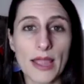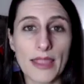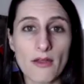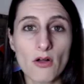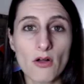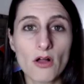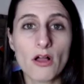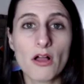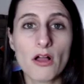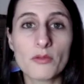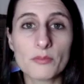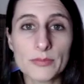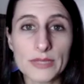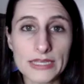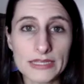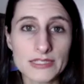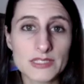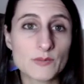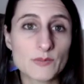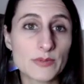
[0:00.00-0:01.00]
by all
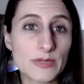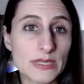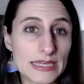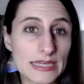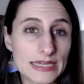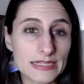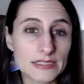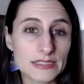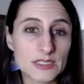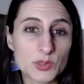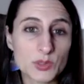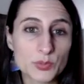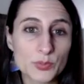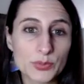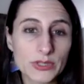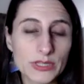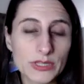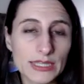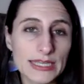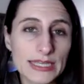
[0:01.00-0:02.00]
means be
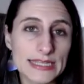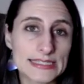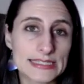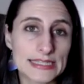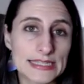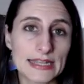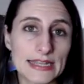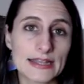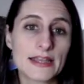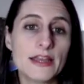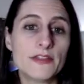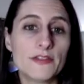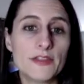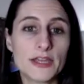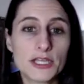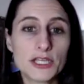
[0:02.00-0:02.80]
explicit